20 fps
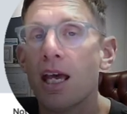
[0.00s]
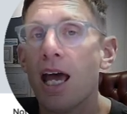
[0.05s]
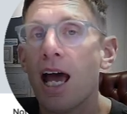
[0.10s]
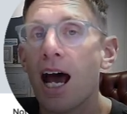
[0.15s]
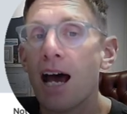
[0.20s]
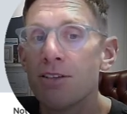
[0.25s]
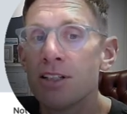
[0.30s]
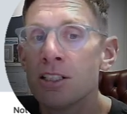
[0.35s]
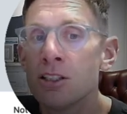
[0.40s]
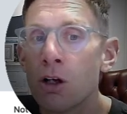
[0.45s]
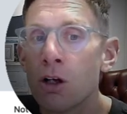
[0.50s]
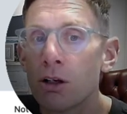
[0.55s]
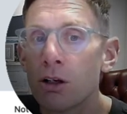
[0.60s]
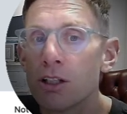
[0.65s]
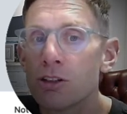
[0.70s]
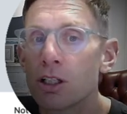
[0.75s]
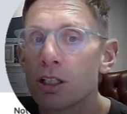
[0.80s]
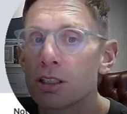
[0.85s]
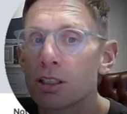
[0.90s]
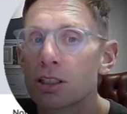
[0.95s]
Having
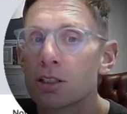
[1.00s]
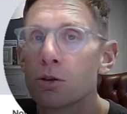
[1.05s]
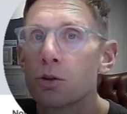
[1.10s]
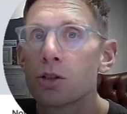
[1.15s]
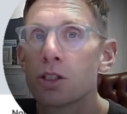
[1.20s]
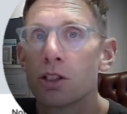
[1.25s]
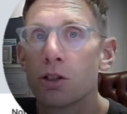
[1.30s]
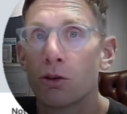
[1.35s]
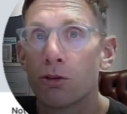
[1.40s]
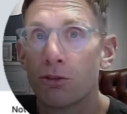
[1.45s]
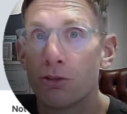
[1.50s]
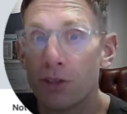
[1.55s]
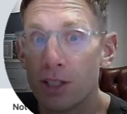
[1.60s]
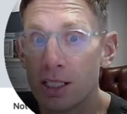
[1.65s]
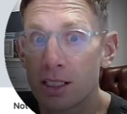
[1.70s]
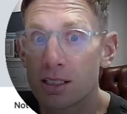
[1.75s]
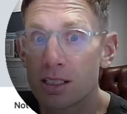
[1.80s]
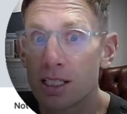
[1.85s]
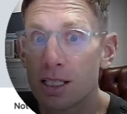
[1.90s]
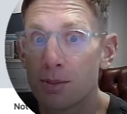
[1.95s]
knowledge articles at your
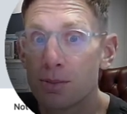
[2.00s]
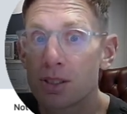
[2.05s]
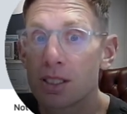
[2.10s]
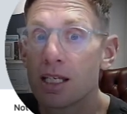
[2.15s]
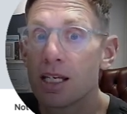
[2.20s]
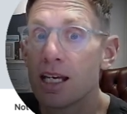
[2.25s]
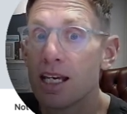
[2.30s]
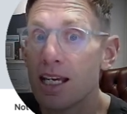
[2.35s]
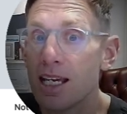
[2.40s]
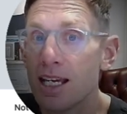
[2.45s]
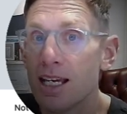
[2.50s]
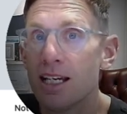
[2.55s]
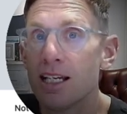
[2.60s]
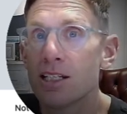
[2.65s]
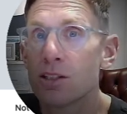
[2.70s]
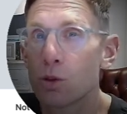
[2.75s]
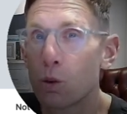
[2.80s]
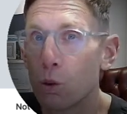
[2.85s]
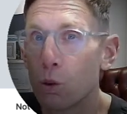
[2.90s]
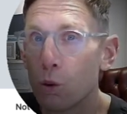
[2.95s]
fingertips here
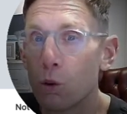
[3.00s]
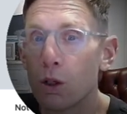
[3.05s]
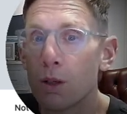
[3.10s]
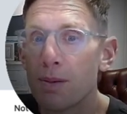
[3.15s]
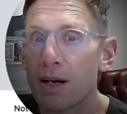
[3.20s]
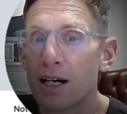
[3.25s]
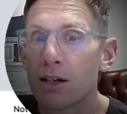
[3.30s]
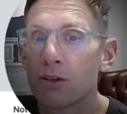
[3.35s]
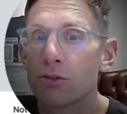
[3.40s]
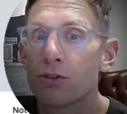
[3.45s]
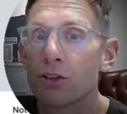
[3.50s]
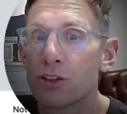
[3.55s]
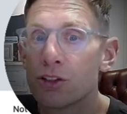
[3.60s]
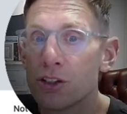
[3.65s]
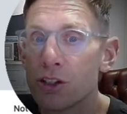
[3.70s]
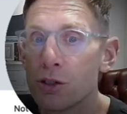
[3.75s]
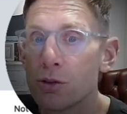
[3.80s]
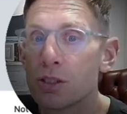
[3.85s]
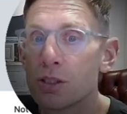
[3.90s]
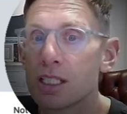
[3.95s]
is all about
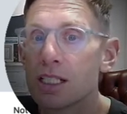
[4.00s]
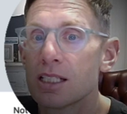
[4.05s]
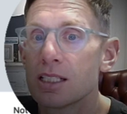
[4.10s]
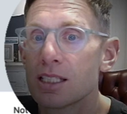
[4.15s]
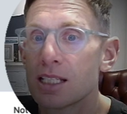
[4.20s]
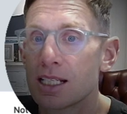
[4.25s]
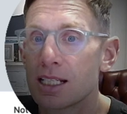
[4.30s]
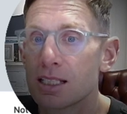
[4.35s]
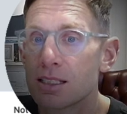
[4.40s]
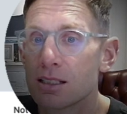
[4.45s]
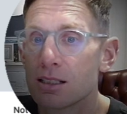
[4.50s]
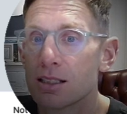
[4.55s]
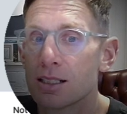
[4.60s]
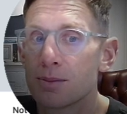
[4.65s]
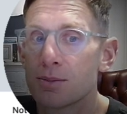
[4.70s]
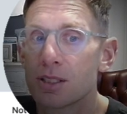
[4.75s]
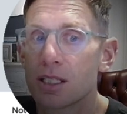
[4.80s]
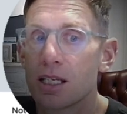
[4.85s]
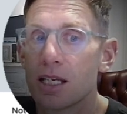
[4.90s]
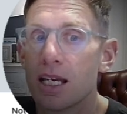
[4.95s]
reducing ticket
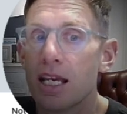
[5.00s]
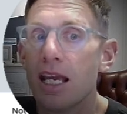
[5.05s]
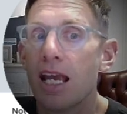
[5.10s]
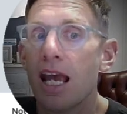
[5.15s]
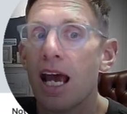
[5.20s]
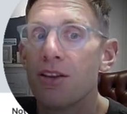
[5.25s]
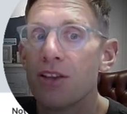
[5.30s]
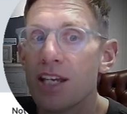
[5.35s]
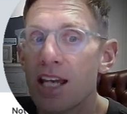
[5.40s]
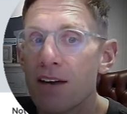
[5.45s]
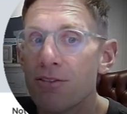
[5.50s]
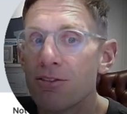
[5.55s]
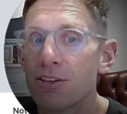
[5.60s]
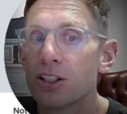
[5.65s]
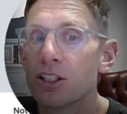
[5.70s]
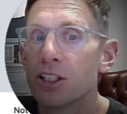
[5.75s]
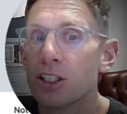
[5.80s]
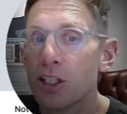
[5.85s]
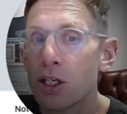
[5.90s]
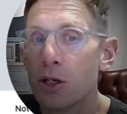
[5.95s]
times and the effort
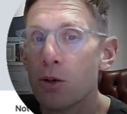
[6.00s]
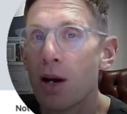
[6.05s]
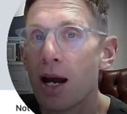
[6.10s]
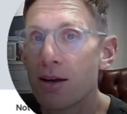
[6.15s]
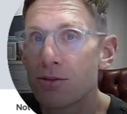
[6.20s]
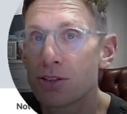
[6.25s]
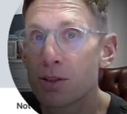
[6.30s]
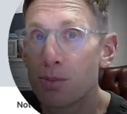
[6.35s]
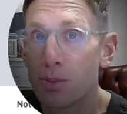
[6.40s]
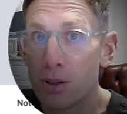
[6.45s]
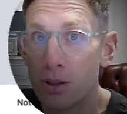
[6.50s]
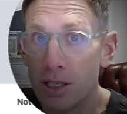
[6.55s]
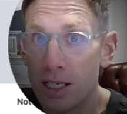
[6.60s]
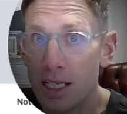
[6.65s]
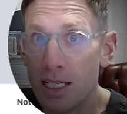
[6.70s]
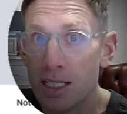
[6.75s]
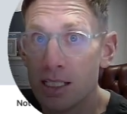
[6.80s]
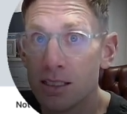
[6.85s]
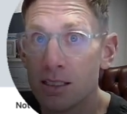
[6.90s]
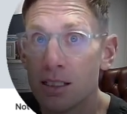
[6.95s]
that you have to put
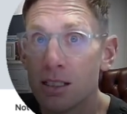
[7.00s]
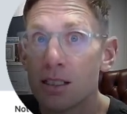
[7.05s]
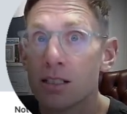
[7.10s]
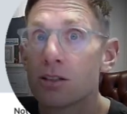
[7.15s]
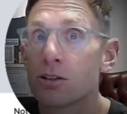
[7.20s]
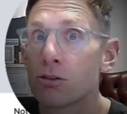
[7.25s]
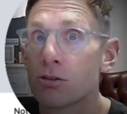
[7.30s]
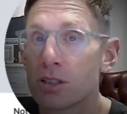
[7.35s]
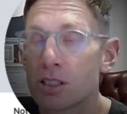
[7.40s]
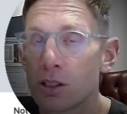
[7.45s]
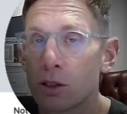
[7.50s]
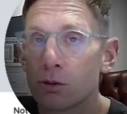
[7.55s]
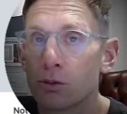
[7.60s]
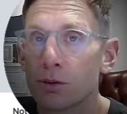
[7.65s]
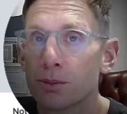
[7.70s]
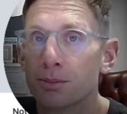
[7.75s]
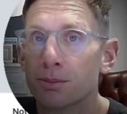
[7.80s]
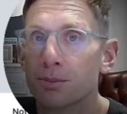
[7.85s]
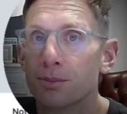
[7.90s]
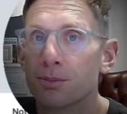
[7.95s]
in to resolve them.